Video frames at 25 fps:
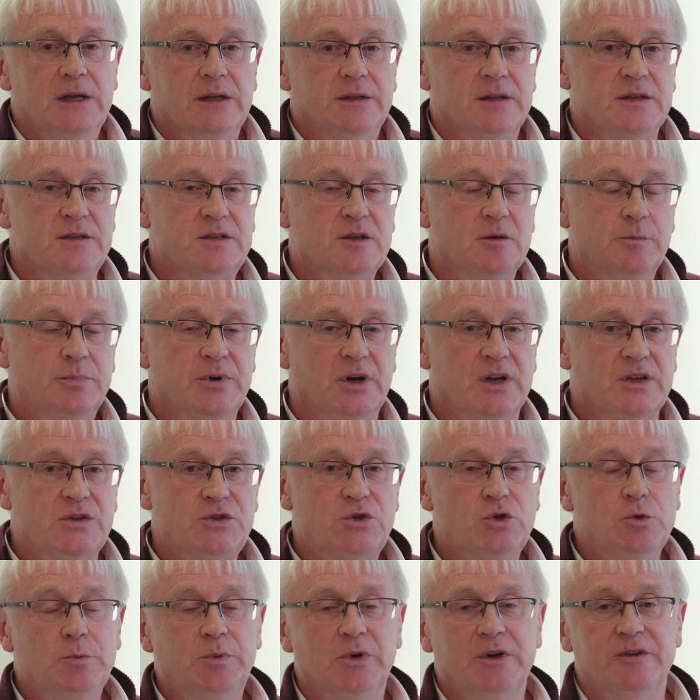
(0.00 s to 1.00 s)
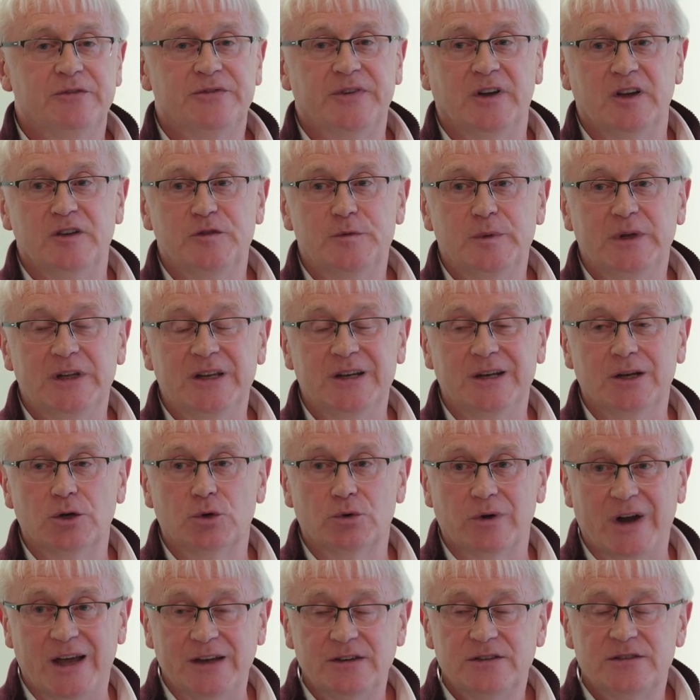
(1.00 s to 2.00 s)
This comprised 2.5 million in
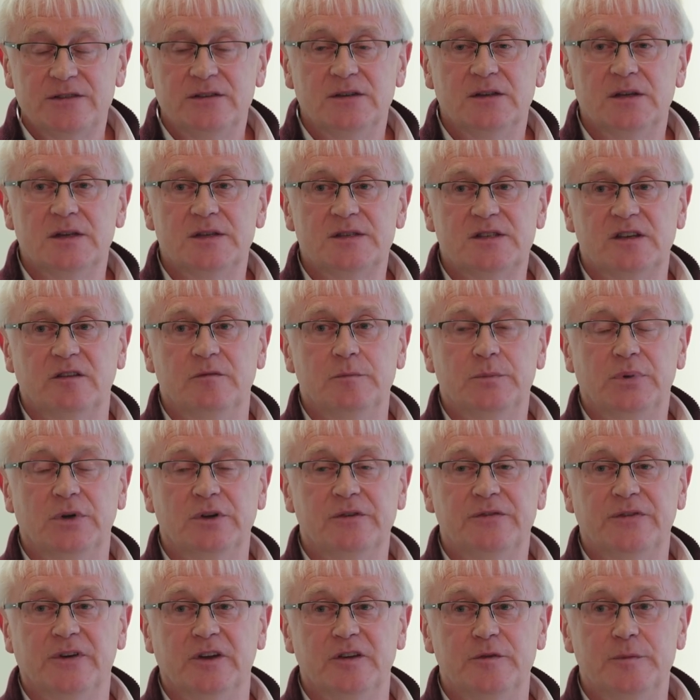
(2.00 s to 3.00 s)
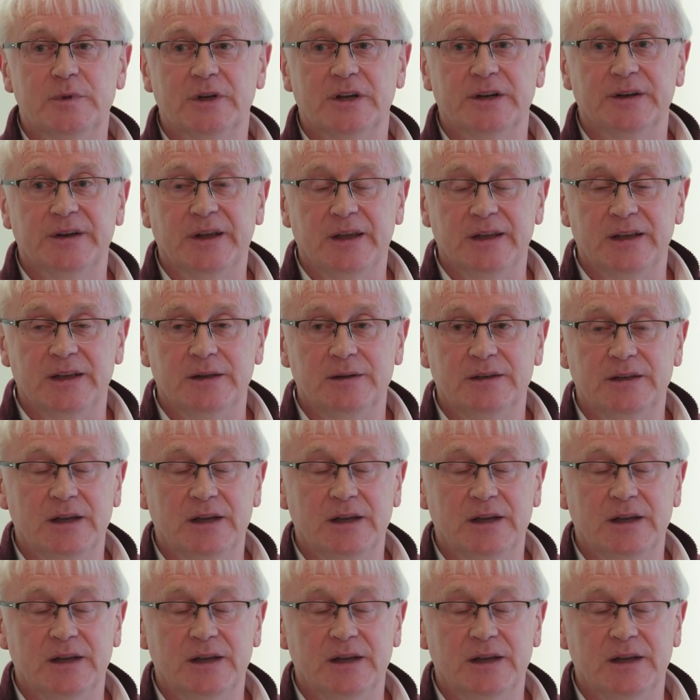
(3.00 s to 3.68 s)
grant and 7.5 million in